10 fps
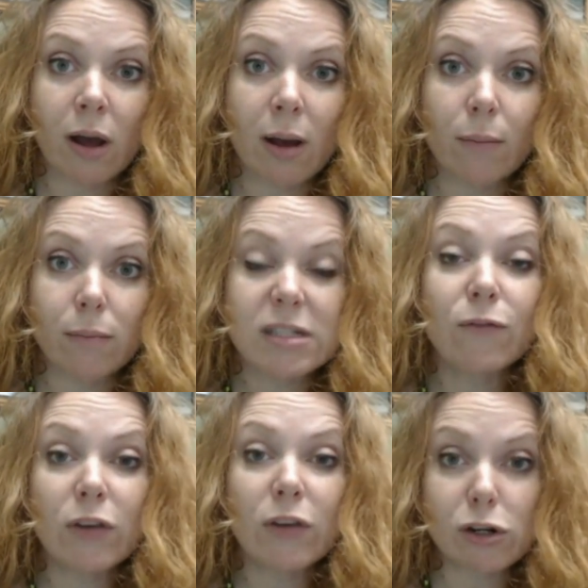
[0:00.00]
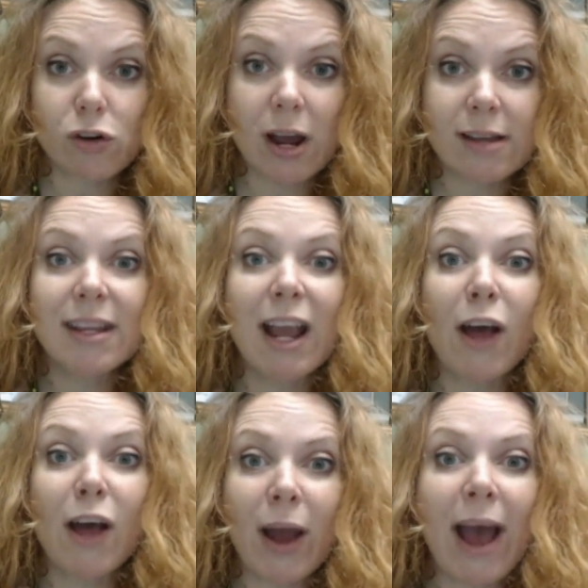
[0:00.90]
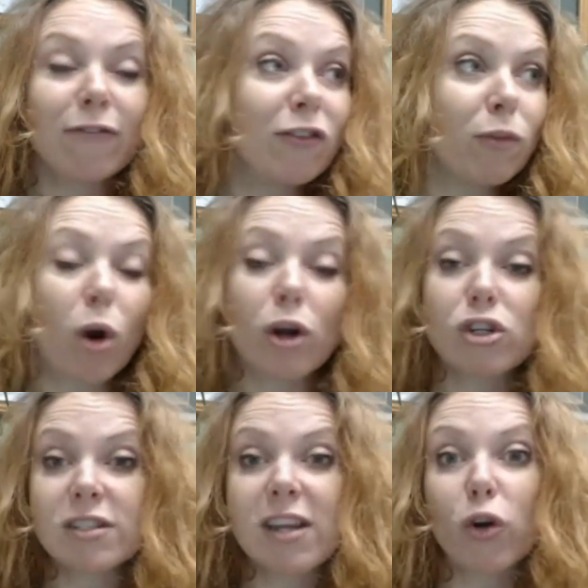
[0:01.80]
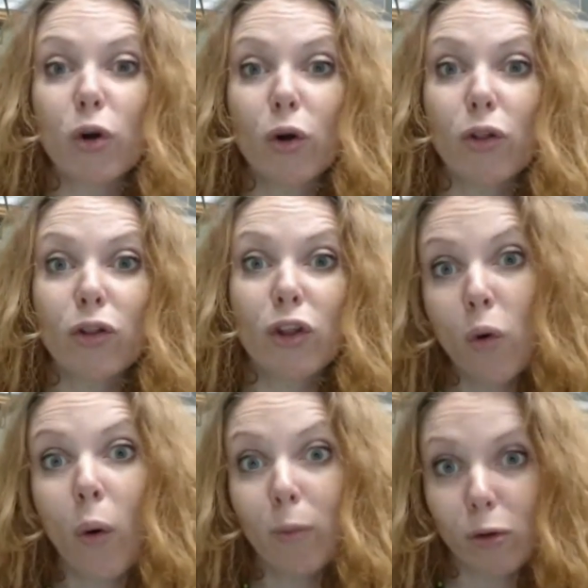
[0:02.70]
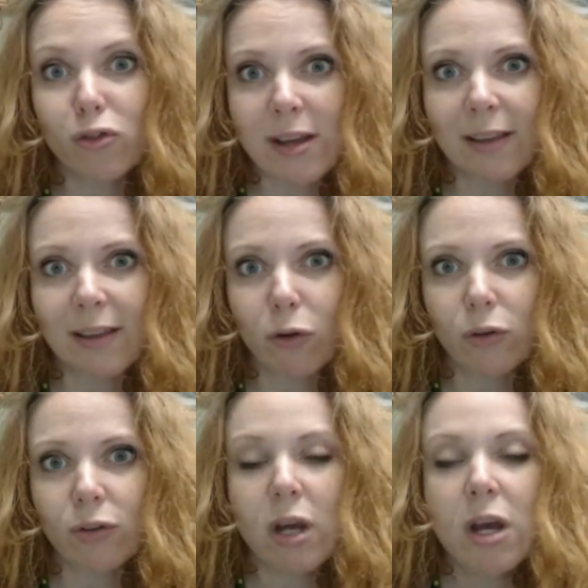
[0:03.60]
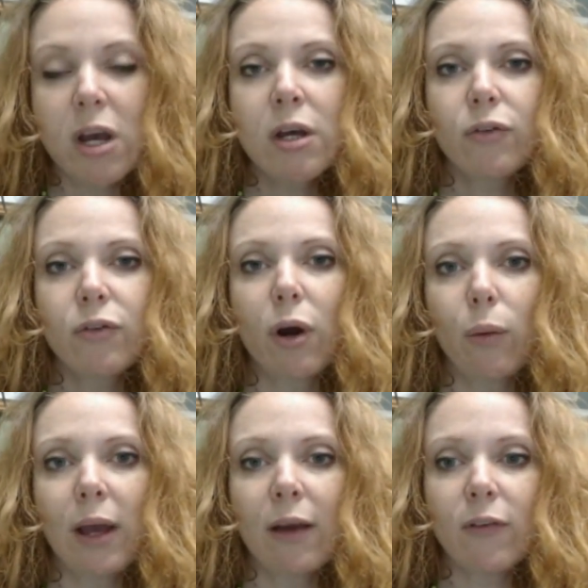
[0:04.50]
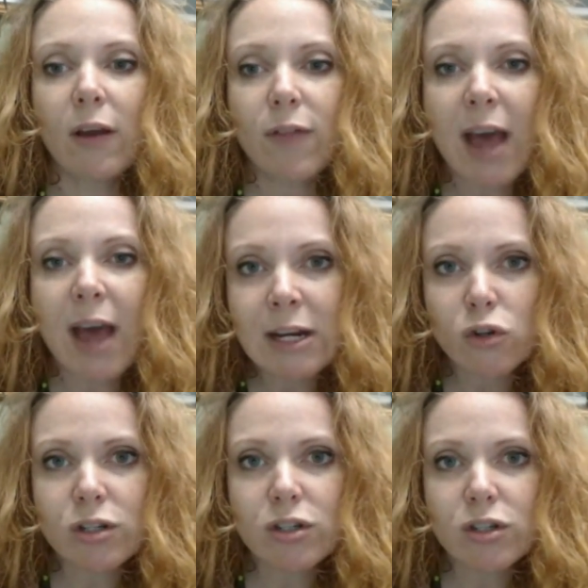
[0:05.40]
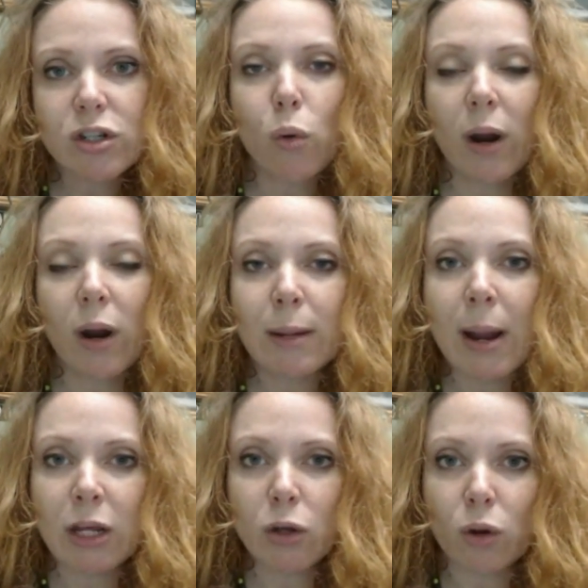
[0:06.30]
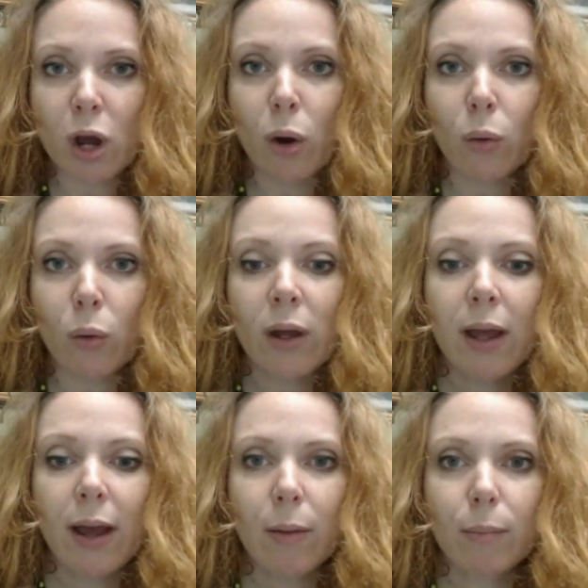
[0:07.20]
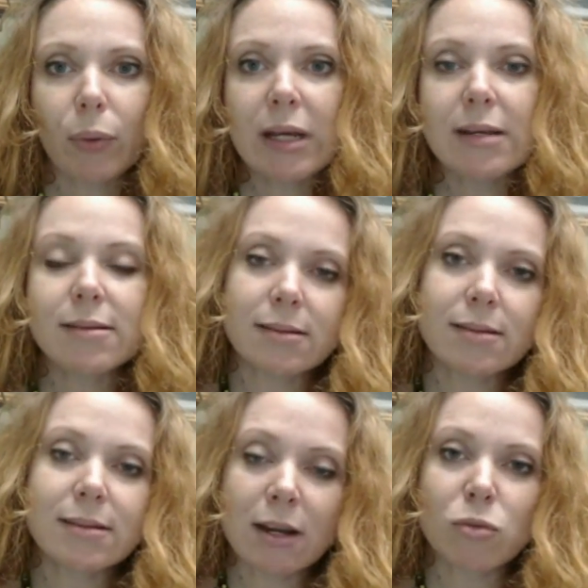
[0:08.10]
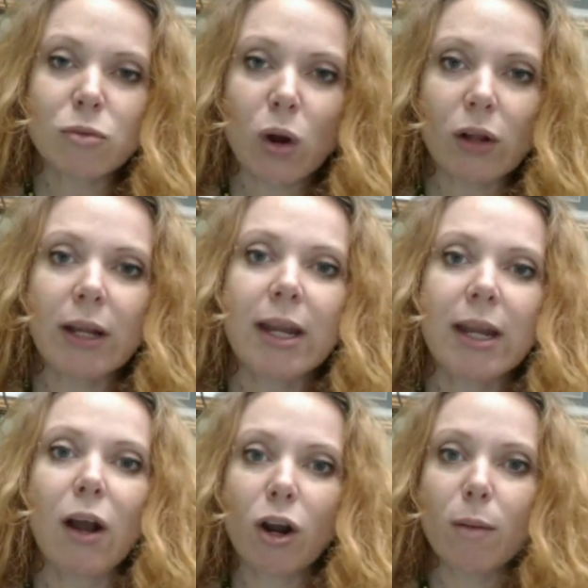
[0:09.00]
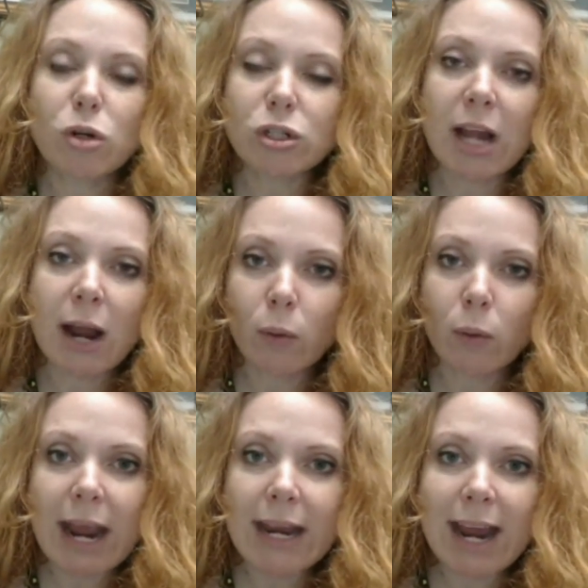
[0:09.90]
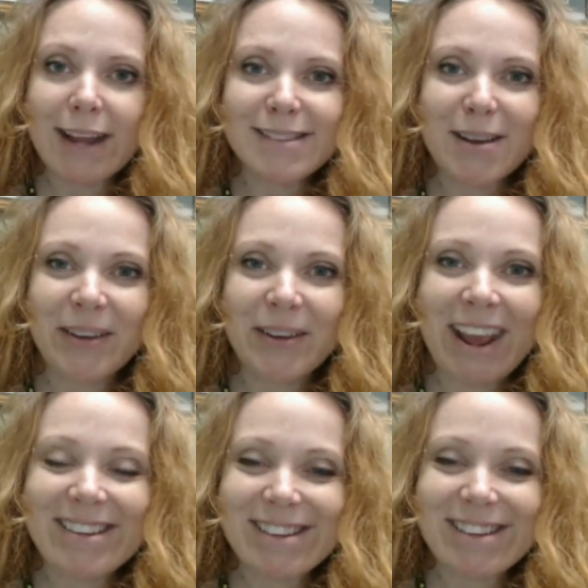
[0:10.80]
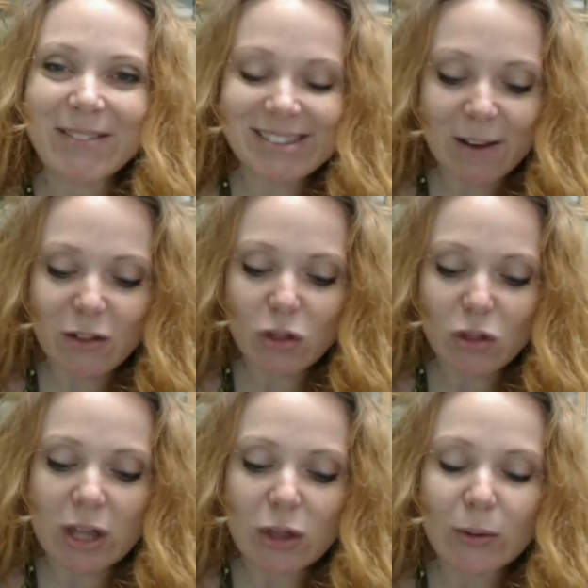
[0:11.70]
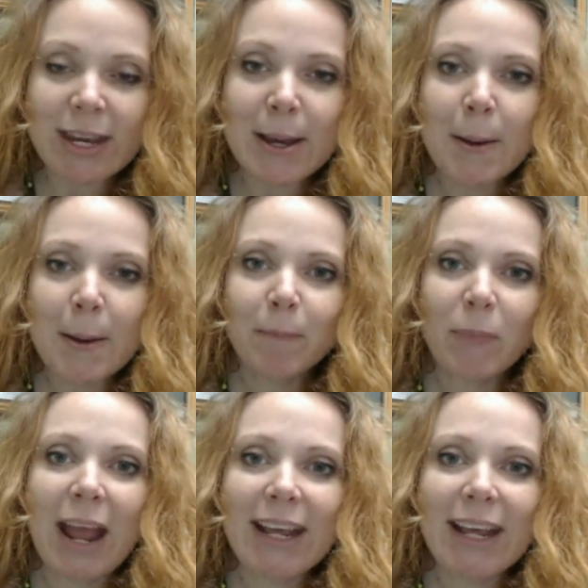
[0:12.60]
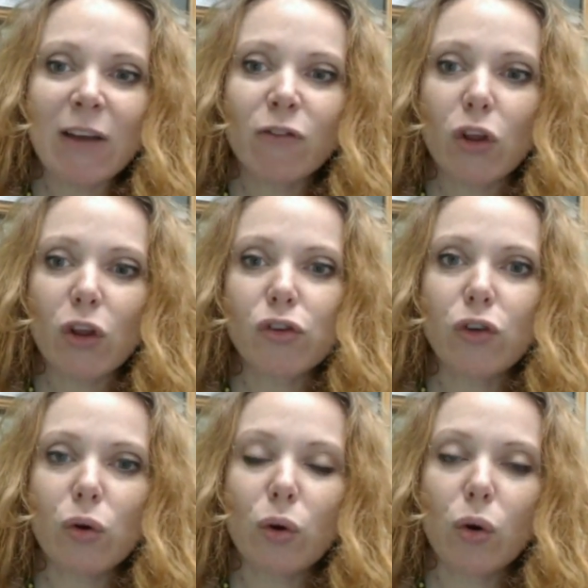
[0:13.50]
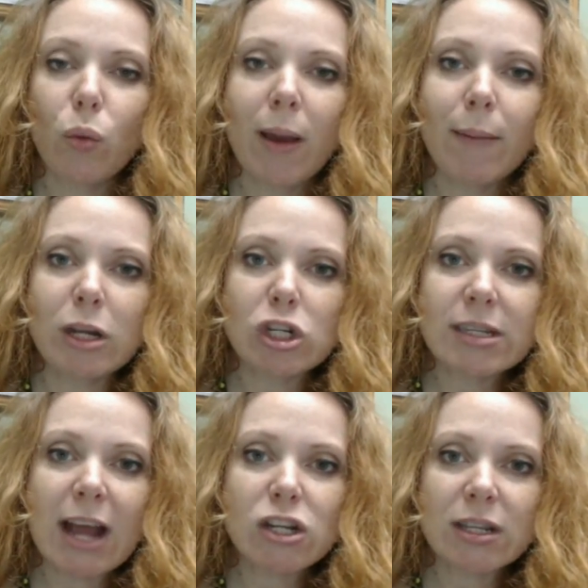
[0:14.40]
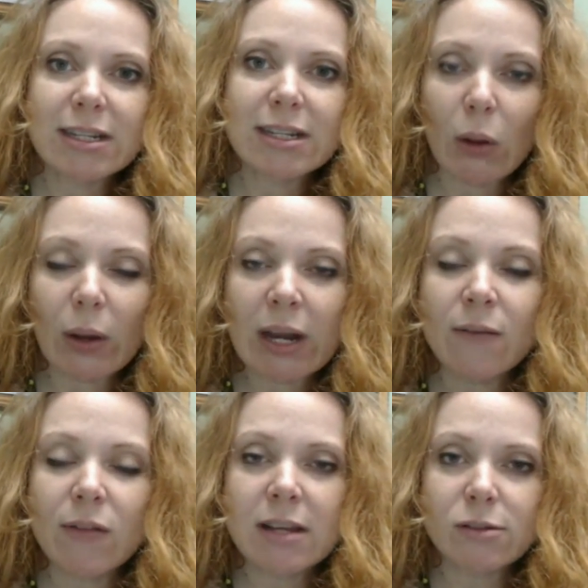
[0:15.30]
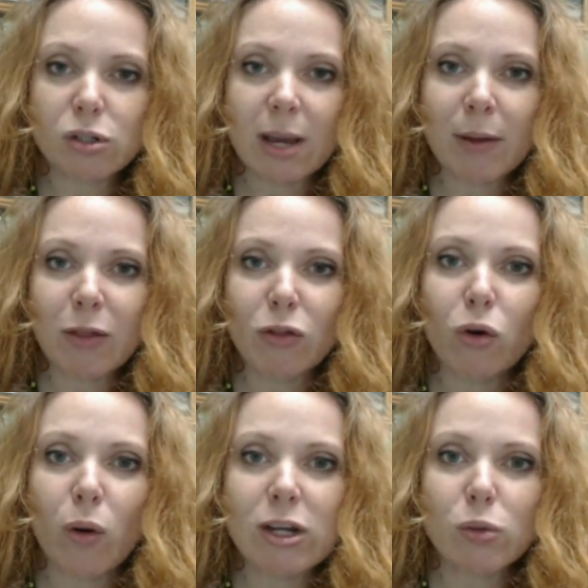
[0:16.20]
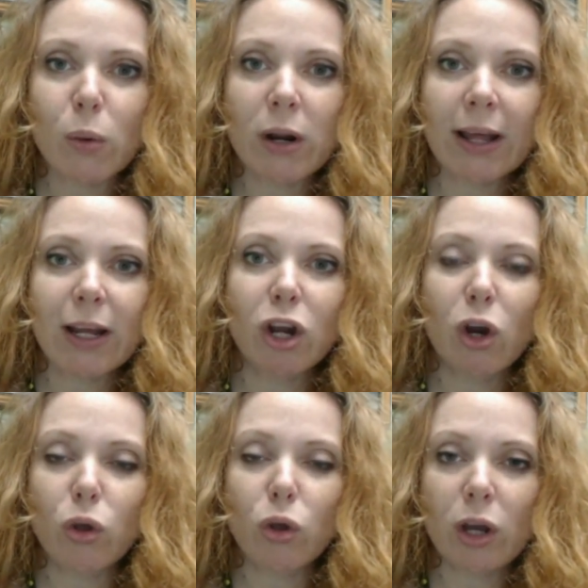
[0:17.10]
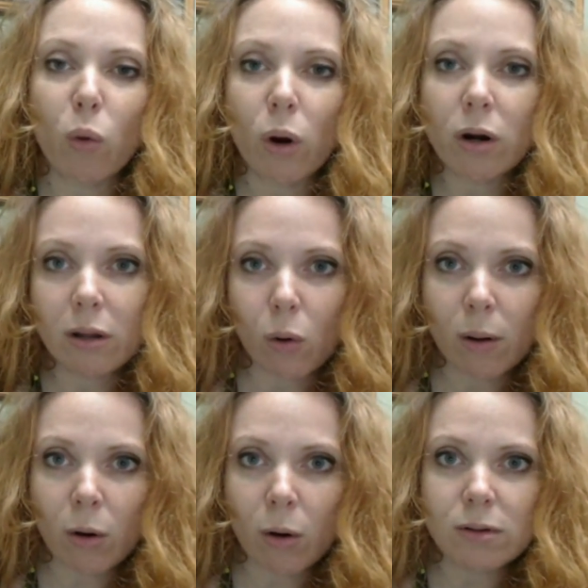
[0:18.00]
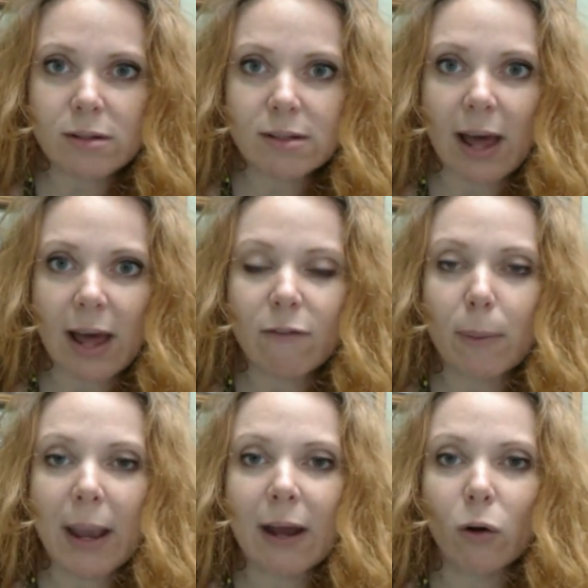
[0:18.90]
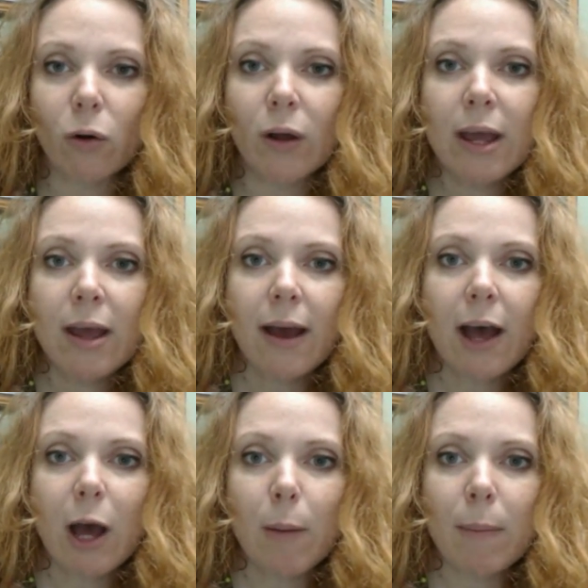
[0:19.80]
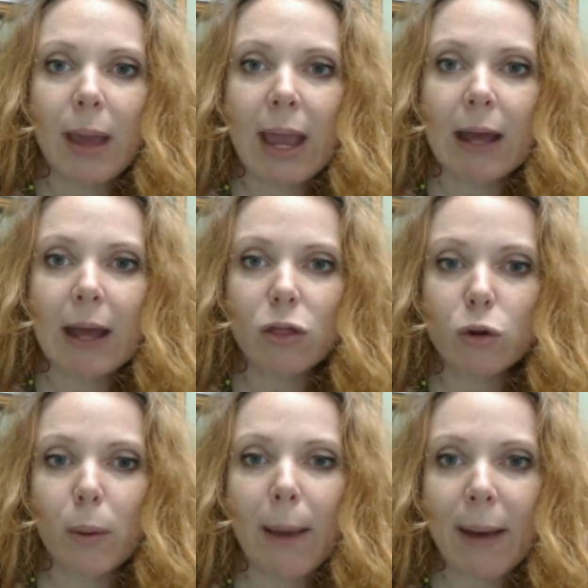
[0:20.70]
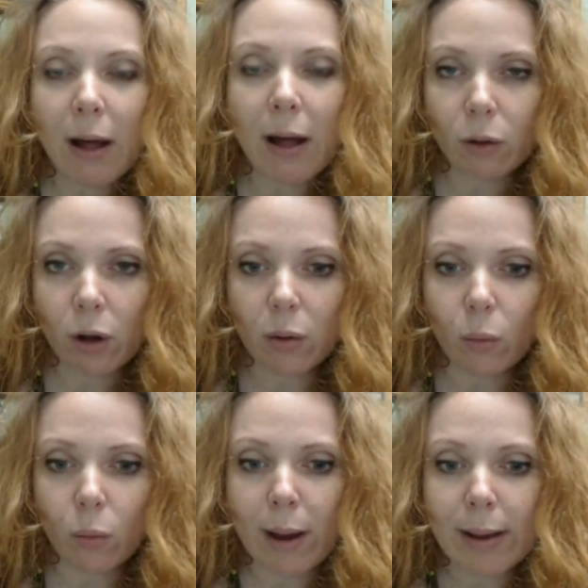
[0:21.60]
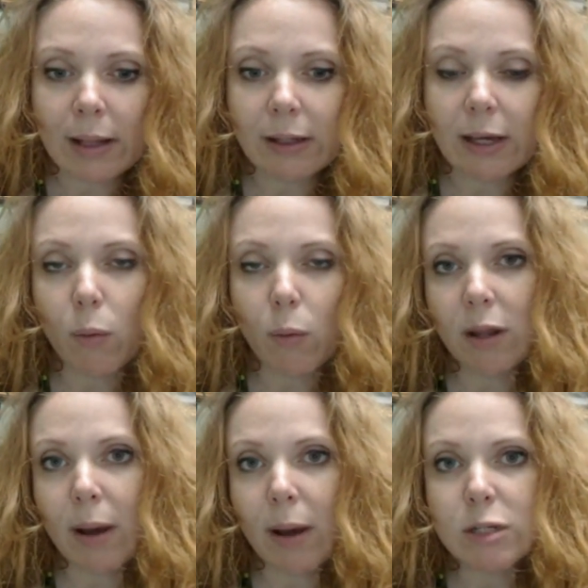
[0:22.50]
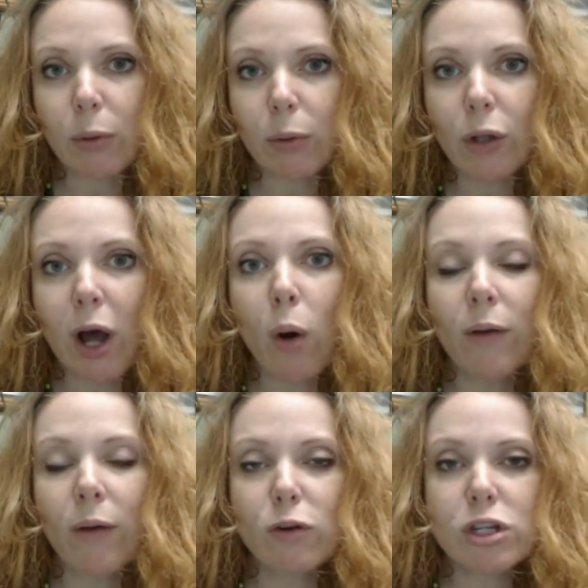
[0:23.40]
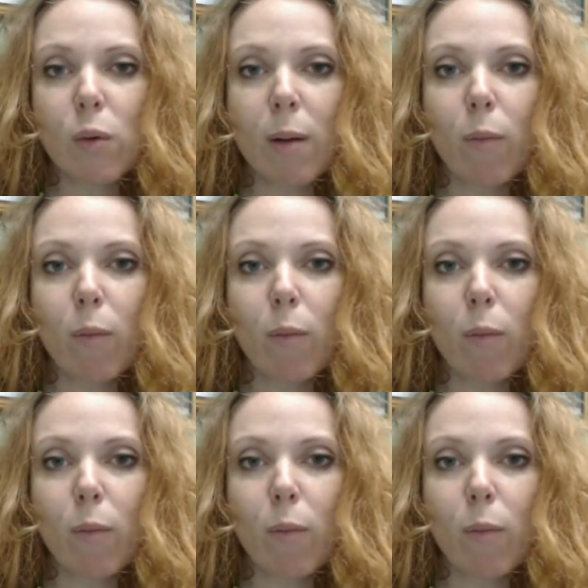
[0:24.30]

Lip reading: severe stress, and the other half of them are just under the normal stress levels. So if that interests you or anybody you know, please send them to our clinic. Our number is 918-878-7733. And again, for those of you who may be just catching the tail end of this or skipping through, I just want to let you know you can order the hormone saliva panel through PayPal by clicking one of the buttons below. If you just want more